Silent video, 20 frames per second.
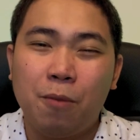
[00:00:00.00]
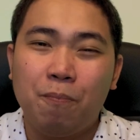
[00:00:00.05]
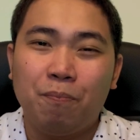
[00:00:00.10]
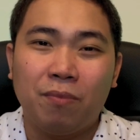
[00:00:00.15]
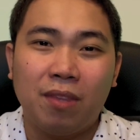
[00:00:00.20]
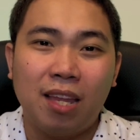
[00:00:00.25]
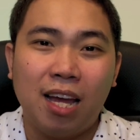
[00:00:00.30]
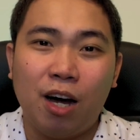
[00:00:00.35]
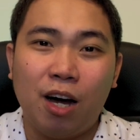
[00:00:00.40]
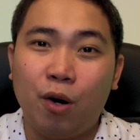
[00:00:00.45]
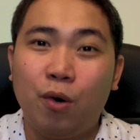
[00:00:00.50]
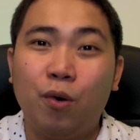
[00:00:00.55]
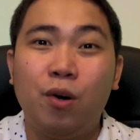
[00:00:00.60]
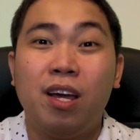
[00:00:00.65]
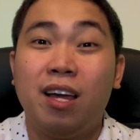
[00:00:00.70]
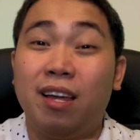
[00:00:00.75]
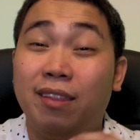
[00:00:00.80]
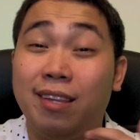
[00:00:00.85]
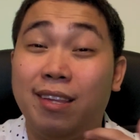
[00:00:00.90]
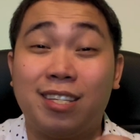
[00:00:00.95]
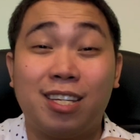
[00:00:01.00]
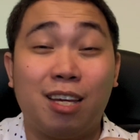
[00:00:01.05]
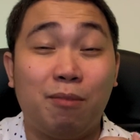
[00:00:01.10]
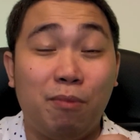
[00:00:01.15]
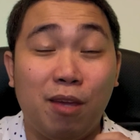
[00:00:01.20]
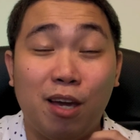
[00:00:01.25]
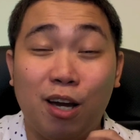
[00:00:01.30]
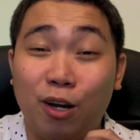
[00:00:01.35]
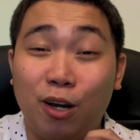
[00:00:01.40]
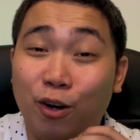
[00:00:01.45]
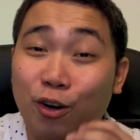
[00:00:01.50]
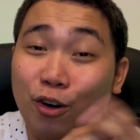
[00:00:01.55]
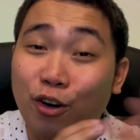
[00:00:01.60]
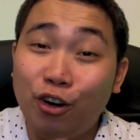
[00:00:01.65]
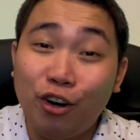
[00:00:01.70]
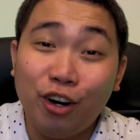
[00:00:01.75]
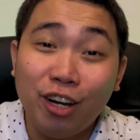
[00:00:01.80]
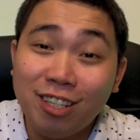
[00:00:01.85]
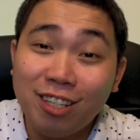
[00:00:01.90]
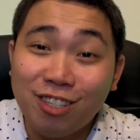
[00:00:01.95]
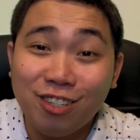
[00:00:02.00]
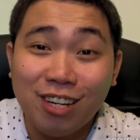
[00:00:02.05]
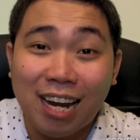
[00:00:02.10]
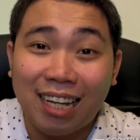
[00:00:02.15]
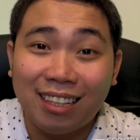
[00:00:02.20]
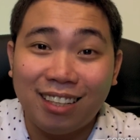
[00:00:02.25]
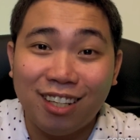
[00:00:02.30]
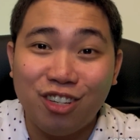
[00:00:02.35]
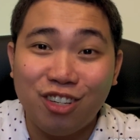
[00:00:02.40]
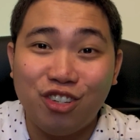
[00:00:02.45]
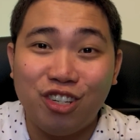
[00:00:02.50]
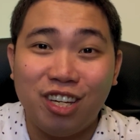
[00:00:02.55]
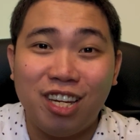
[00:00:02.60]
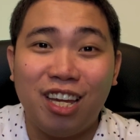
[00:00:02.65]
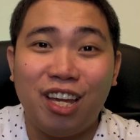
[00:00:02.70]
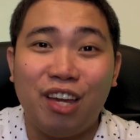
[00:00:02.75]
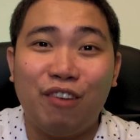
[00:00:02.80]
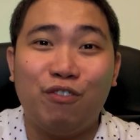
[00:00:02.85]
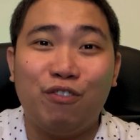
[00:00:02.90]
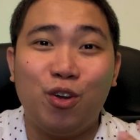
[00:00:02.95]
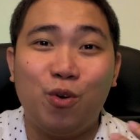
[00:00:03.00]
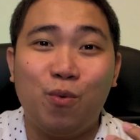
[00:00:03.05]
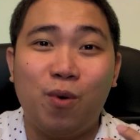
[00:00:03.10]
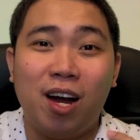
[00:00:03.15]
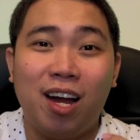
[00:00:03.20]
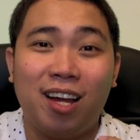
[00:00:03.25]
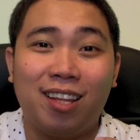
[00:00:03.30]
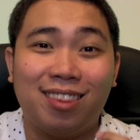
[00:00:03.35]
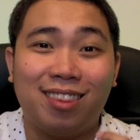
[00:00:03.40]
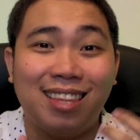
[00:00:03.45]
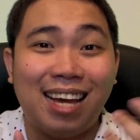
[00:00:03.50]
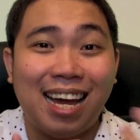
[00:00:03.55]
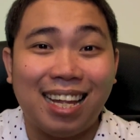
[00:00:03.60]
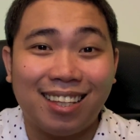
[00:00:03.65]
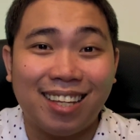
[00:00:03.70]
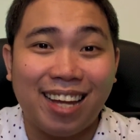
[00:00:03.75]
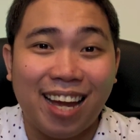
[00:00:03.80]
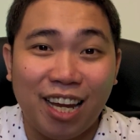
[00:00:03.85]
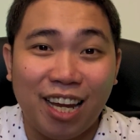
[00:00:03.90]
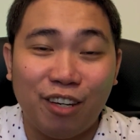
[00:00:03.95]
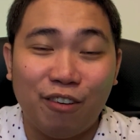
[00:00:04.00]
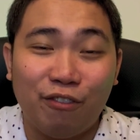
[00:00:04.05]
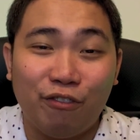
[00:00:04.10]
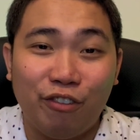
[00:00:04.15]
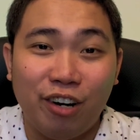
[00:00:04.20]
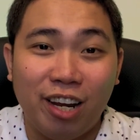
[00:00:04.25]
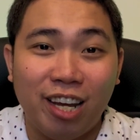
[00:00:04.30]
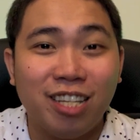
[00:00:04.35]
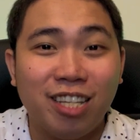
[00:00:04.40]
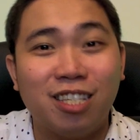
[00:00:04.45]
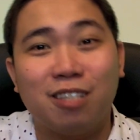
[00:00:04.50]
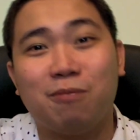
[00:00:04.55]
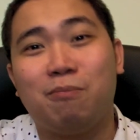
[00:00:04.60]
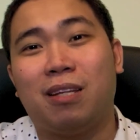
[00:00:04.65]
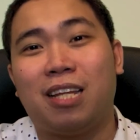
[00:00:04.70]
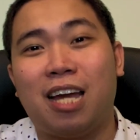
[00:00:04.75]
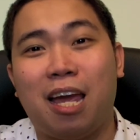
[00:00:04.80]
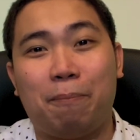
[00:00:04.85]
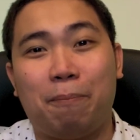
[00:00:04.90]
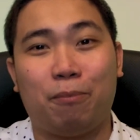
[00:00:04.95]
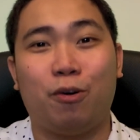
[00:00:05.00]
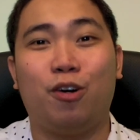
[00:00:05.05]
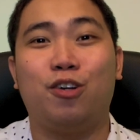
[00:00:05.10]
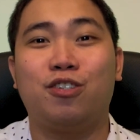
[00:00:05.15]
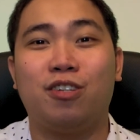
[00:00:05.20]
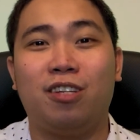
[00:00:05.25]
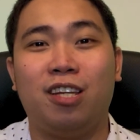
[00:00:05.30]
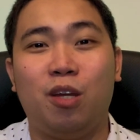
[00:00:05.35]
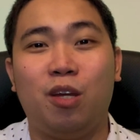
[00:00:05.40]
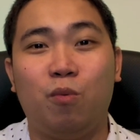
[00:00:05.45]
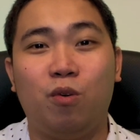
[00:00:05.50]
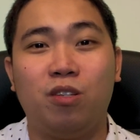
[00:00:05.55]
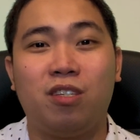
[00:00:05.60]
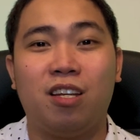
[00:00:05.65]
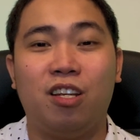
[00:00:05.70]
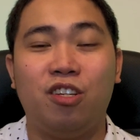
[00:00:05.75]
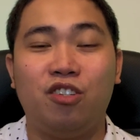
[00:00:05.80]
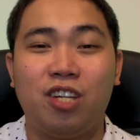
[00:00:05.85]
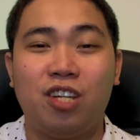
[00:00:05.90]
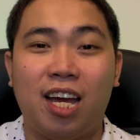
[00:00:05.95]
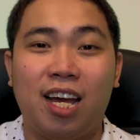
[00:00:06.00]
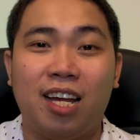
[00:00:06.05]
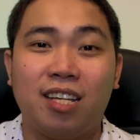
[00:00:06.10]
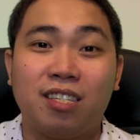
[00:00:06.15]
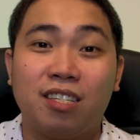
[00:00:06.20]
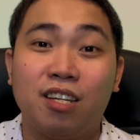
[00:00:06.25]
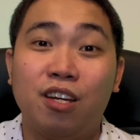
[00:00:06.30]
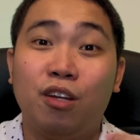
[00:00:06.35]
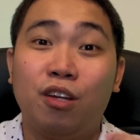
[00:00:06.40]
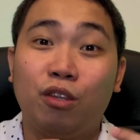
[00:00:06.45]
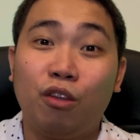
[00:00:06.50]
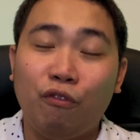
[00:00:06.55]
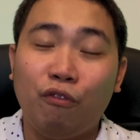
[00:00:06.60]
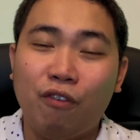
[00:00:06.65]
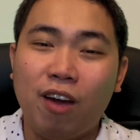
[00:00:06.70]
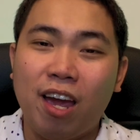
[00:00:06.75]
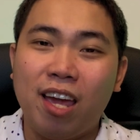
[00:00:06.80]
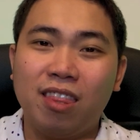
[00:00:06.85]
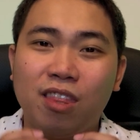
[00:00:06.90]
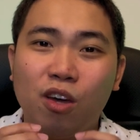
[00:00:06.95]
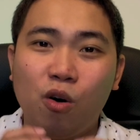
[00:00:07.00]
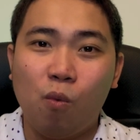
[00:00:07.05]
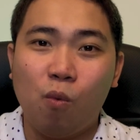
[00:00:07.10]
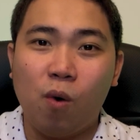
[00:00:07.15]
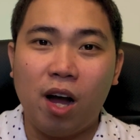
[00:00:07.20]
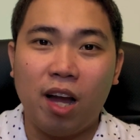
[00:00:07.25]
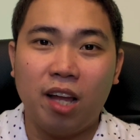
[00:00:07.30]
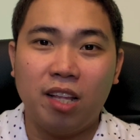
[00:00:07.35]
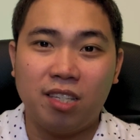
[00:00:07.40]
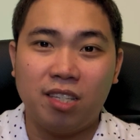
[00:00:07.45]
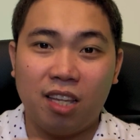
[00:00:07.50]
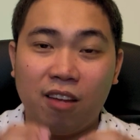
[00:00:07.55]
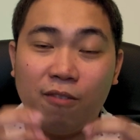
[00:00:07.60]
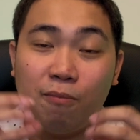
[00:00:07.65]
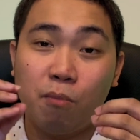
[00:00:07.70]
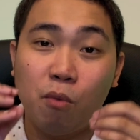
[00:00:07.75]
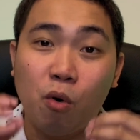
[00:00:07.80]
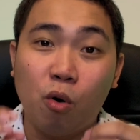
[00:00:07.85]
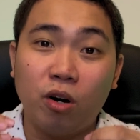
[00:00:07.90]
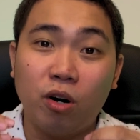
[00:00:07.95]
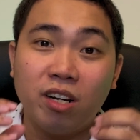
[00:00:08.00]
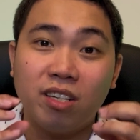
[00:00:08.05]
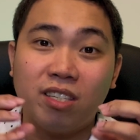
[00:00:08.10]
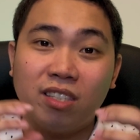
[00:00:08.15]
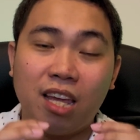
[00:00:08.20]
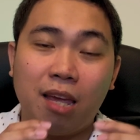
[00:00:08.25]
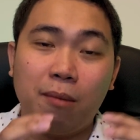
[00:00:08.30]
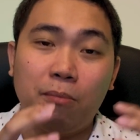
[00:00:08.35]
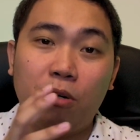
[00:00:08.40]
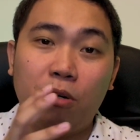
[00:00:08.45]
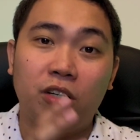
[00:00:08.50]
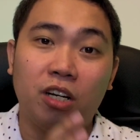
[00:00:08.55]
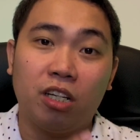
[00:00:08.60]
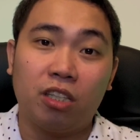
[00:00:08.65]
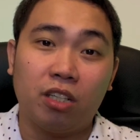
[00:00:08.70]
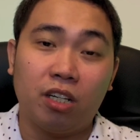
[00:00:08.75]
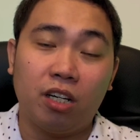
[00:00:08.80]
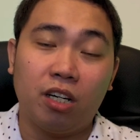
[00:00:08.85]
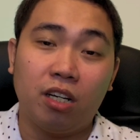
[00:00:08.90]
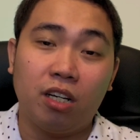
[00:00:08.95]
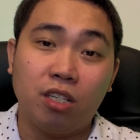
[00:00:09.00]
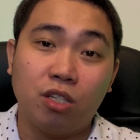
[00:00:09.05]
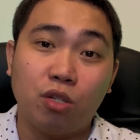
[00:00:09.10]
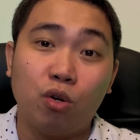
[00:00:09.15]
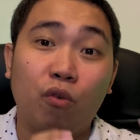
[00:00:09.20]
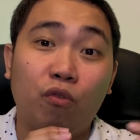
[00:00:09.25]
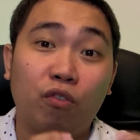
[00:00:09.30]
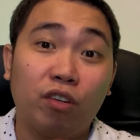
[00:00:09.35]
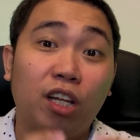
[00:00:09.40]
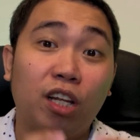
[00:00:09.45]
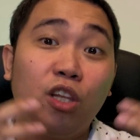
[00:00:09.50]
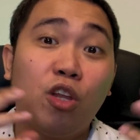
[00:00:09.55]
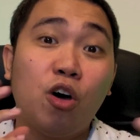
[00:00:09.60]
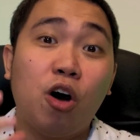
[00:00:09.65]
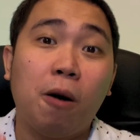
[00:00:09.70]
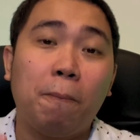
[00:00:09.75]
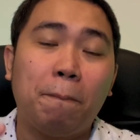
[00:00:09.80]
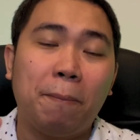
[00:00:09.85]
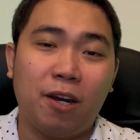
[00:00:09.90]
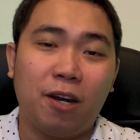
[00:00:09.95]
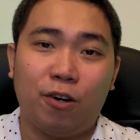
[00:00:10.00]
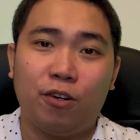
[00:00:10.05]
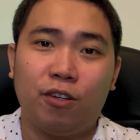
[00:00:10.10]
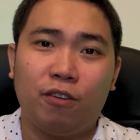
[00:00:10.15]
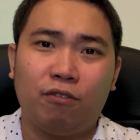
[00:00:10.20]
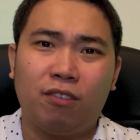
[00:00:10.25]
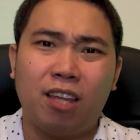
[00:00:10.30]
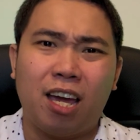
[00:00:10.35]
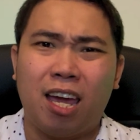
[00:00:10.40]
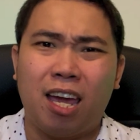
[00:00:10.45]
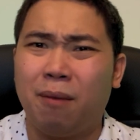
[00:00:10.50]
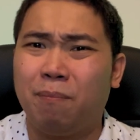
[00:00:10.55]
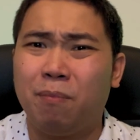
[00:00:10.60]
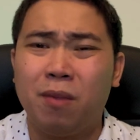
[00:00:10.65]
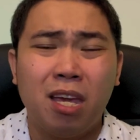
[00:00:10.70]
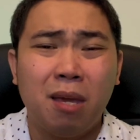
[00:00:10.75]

Now, this can be a good strategy if you want that kind of risk, but I personally would suggest to find the ones that have more stable returns over the long period of time.